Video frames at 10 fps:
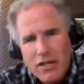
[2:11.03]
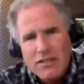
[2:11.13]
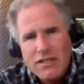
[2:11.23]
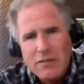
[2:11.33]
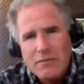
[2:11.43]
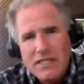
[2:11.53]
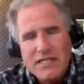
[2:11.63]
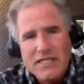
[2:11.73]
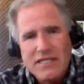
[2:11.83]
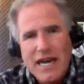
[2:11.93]
to the
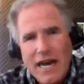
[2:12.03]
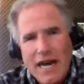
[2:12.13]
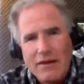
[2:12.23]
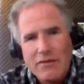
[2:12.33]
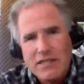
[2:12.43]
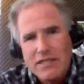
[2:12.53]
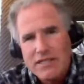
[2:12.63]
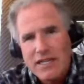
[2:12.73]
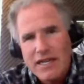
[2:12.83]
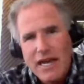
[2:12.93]
business side which is
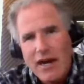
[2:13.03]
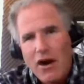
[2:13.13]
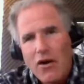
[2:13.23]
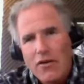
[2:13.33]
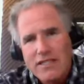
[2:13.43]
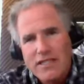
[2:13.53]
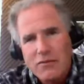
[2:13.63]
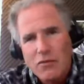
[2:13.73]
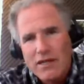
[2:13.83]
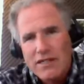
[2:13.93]
something I always had
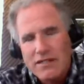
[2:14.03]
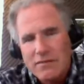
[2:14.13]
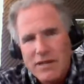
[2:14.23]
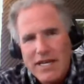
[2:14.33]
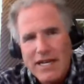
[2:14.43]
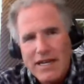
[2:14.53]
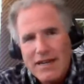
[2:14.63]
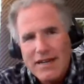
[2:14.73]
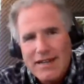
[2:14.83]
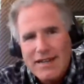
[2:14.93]
wanted to be
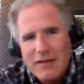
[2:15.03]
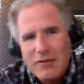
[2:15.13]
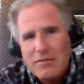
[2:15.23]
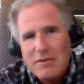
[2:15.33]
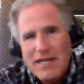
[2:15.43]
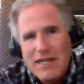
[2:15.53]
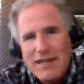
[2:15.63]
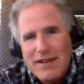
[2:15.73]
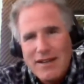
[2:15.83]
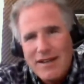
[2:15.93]
that it would
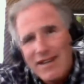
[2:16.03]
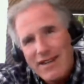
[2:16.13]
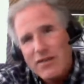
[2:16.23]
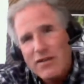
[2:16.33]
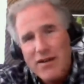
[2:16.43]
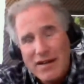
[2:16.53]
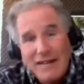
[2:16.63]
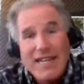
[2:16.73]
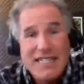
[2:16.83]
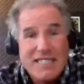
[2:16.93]
be even
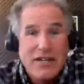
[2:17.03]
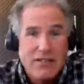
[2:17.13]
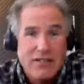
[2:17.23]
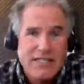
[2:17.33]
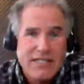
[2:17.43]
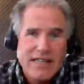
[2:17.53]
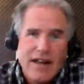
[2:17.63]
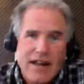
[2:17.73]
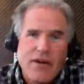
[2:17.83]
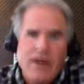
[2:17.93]
easier to take
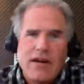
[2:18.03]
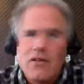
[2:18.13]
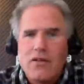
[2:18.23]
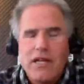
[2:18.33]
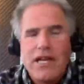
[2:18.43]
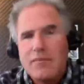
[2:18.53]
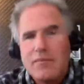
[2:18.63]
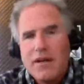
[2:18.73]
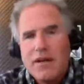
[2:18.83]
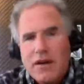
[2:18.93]
that final leap
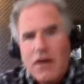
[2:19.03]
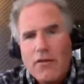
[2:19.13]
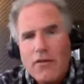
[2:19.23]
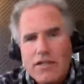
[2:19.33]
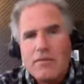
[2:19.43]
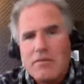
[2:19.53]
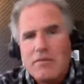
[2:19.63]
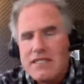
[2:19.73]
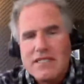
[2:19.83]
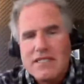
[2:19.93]
over to the
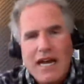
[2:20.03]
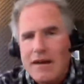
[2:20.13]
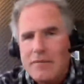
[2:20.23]
business side.